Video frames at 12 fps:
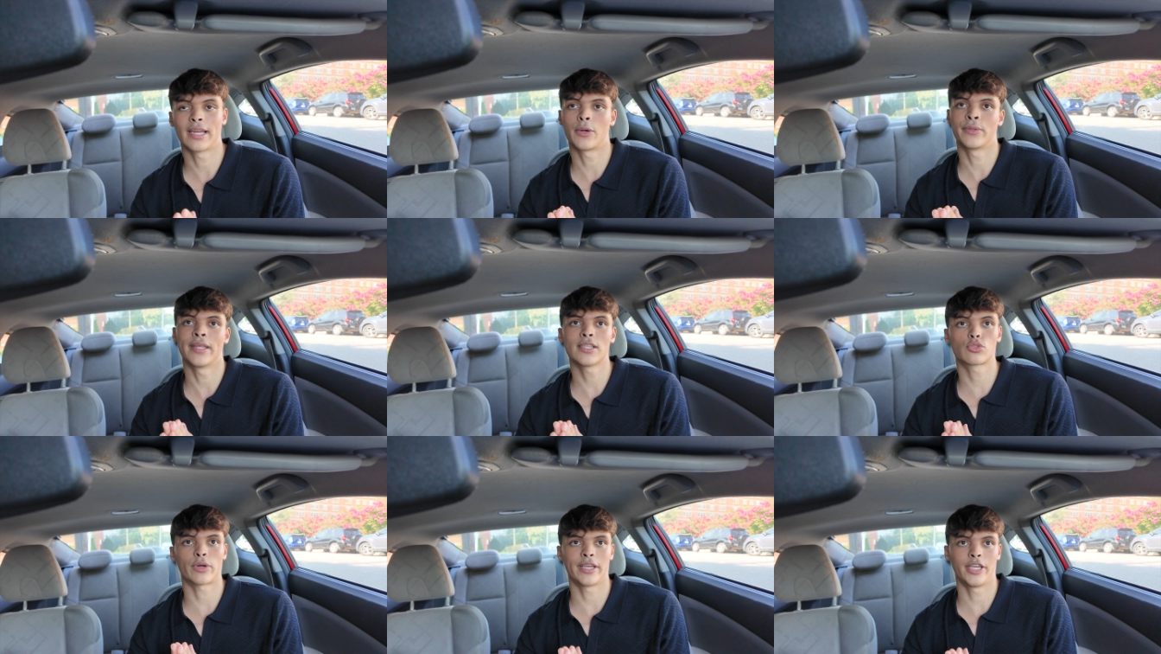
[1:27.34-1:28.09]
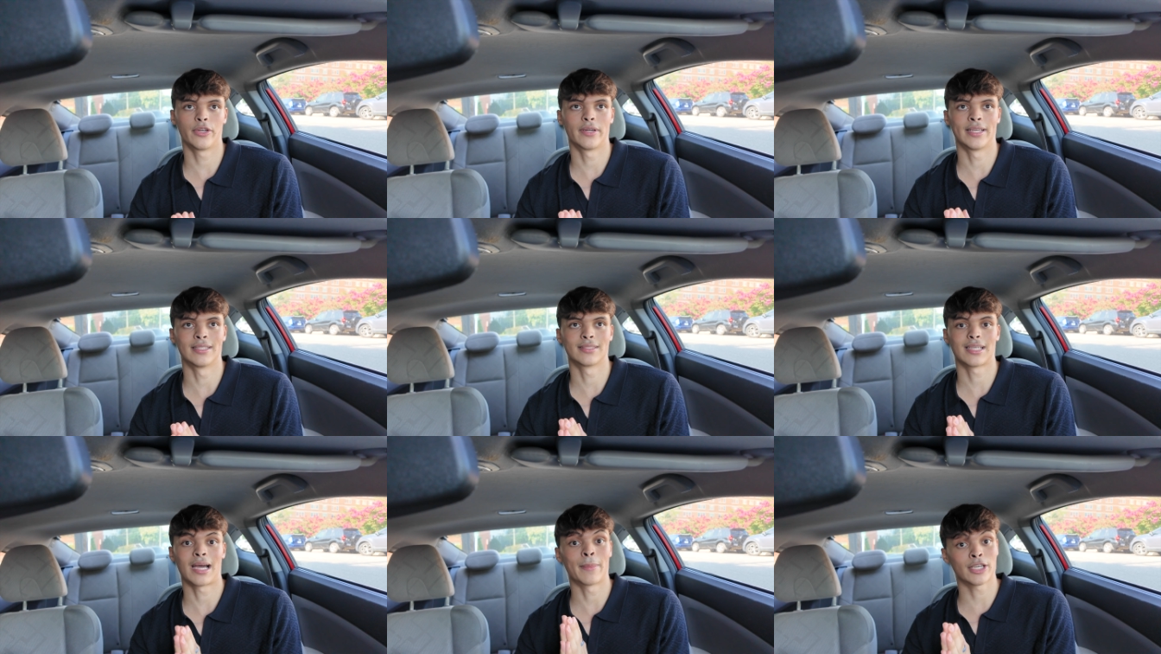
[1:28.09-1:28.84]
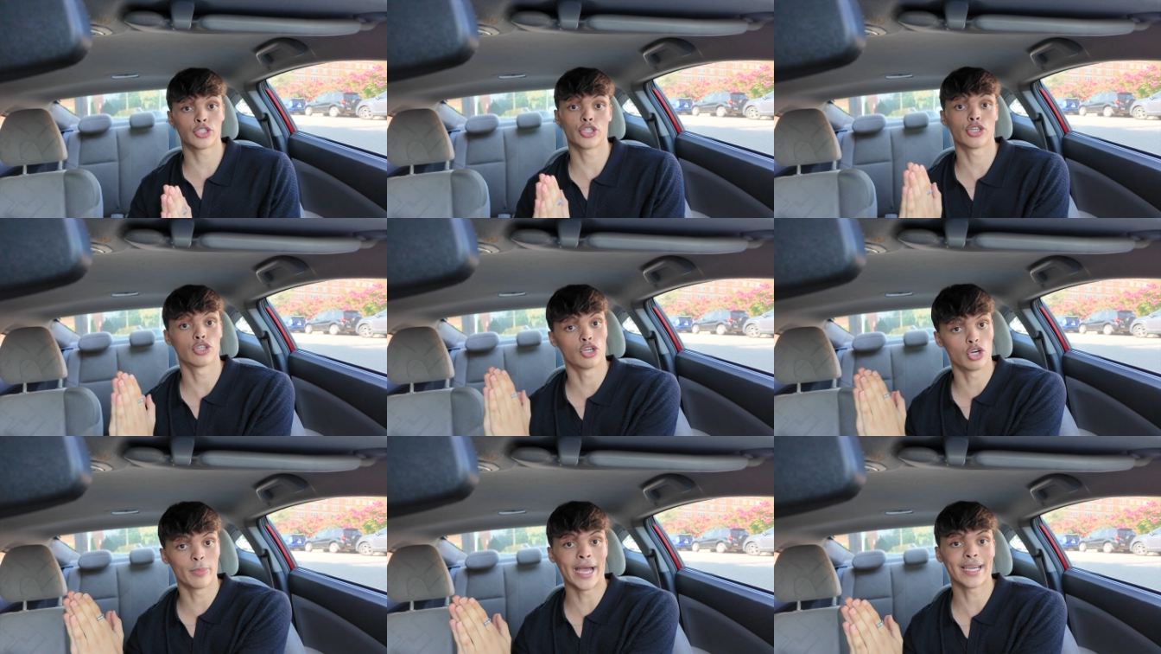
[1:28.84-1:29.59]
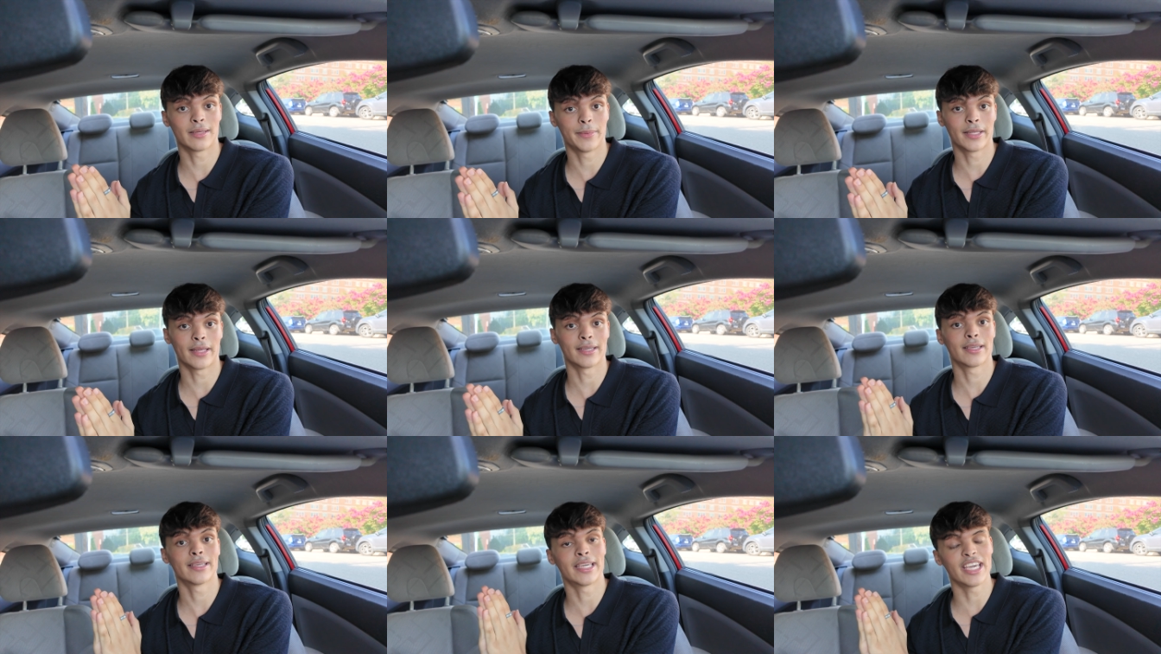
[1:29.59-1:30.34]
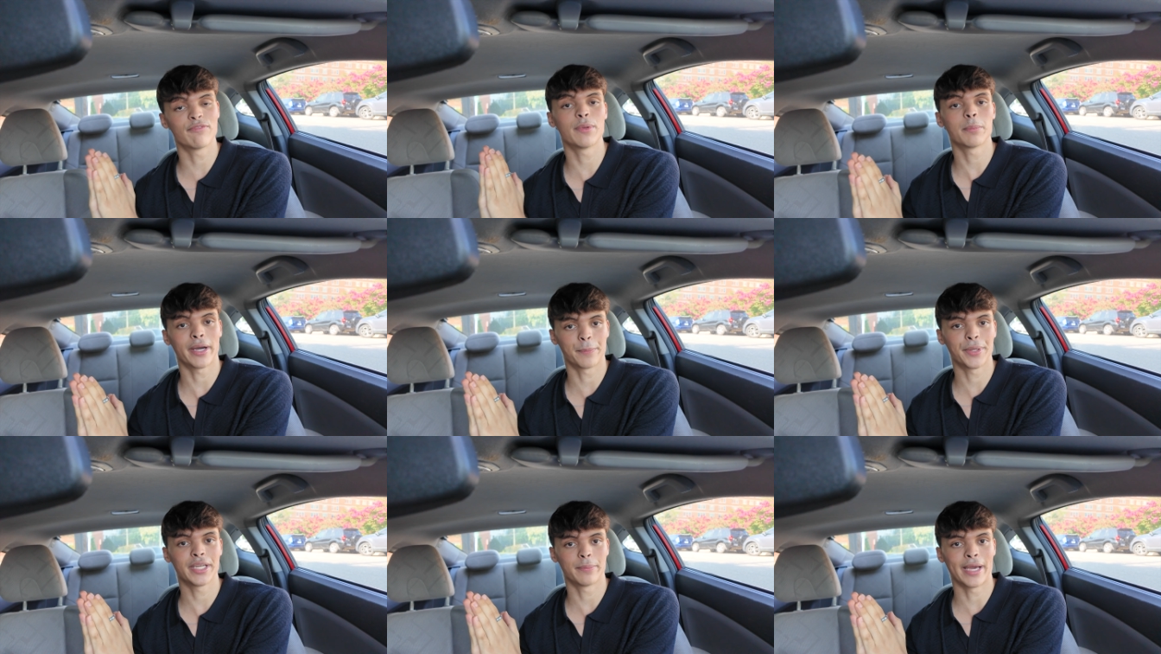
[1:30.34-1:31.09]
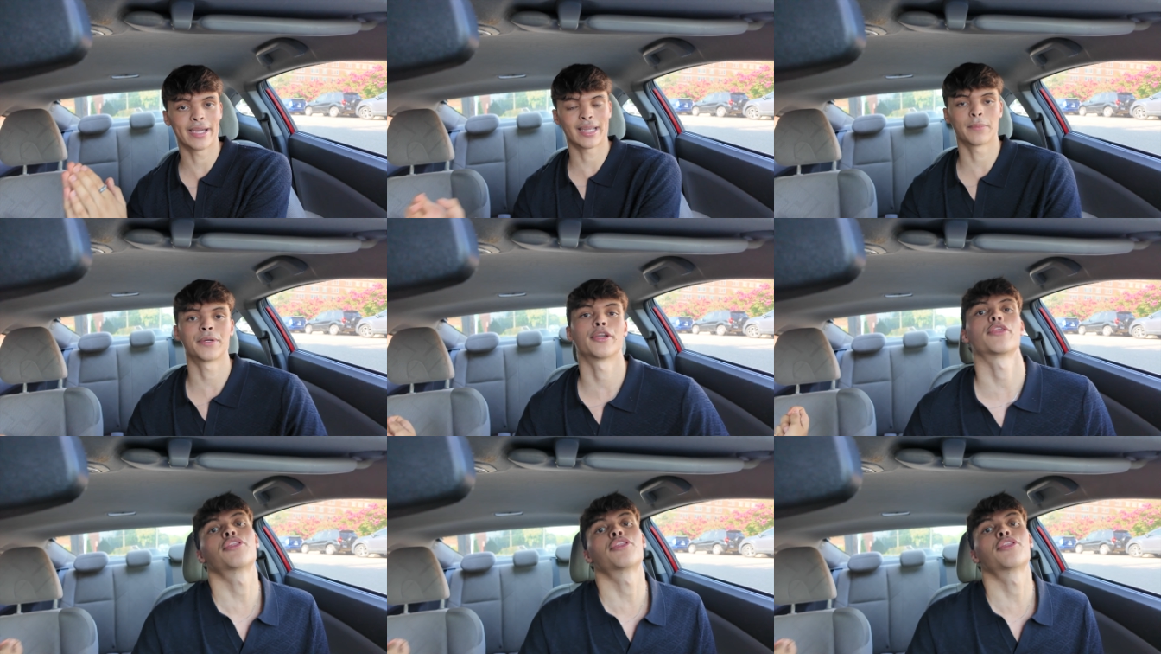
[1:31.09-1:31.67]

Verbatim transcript: Now this right here is I'm actually gonna go back and be like, give me my money back, and I'm gonna